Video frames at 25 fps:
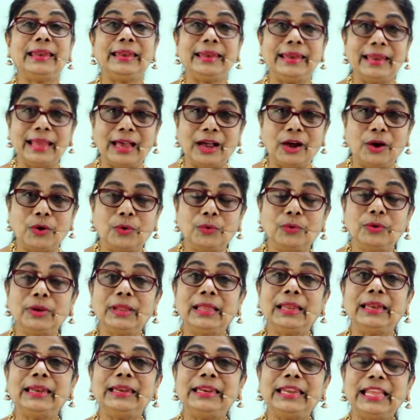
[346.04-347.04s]
Now,
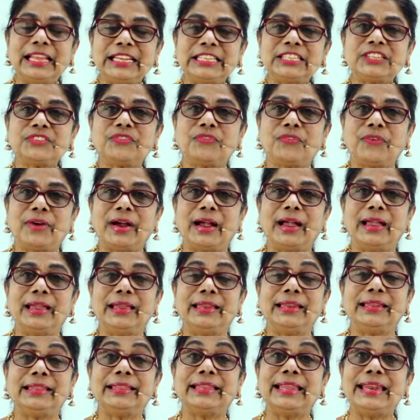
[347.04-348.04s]
let's
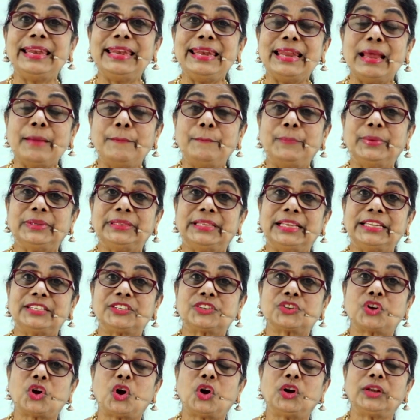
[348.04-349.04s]
find the number
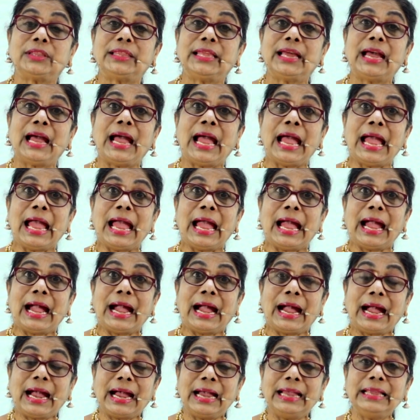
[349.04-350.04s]
that's got the
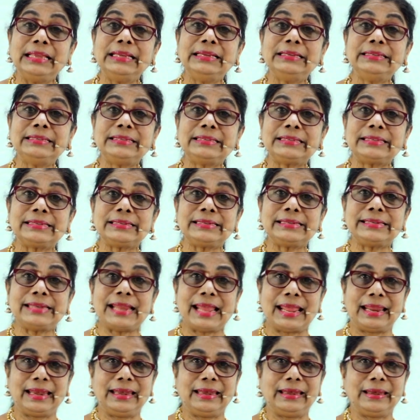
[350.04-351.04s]
highest
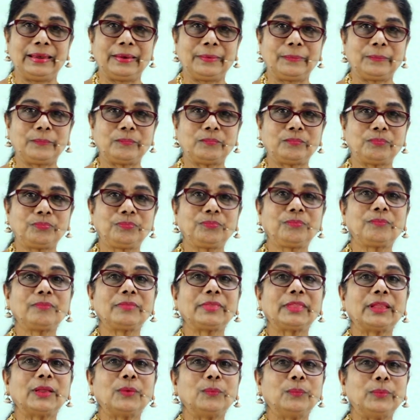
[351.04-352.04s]
10,
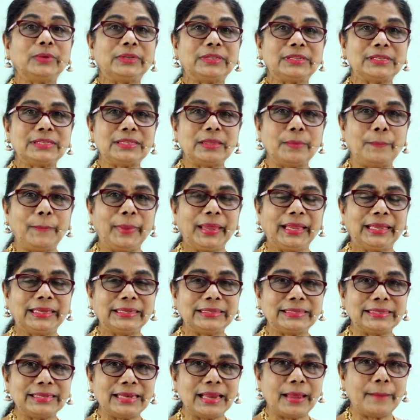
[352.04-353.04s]
which is the
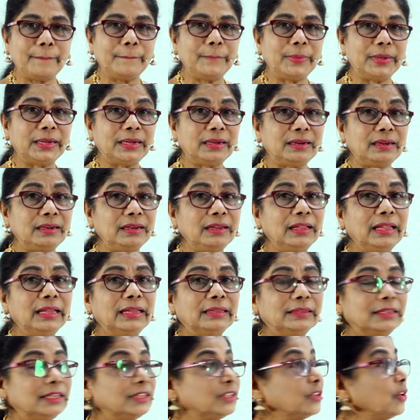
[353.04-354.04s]
biggest number
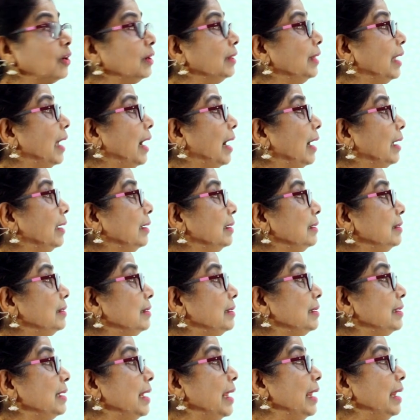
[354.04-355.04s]
that's got the
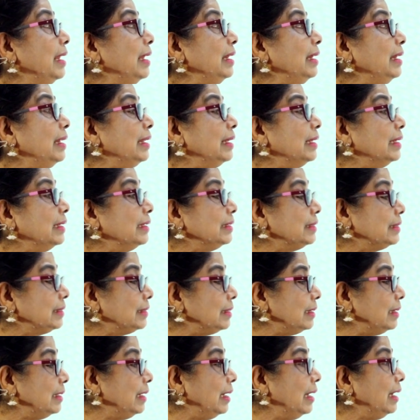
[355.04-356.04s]
highest 10
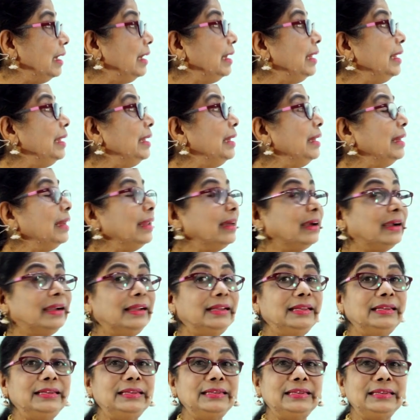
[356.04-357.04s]
certainly
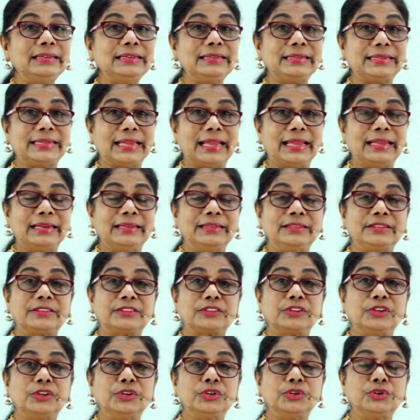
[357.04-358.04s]
9 tens
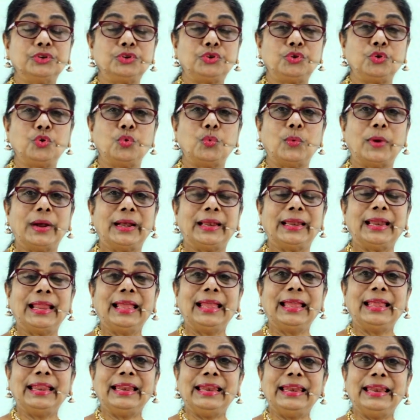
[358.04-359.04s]
to 1.
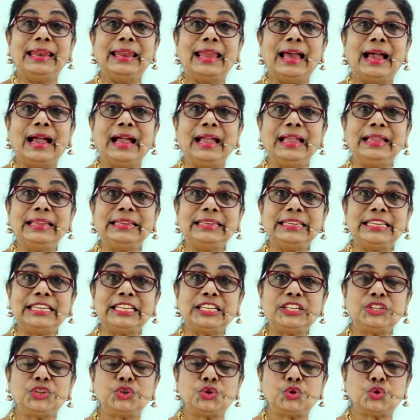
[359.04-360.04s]

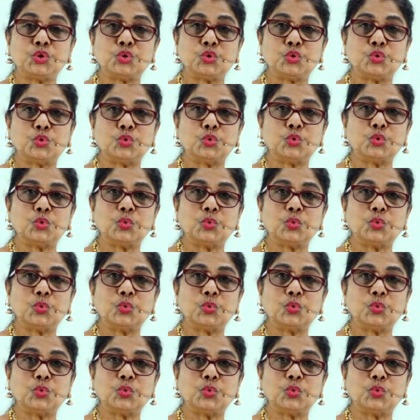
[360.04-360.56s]
92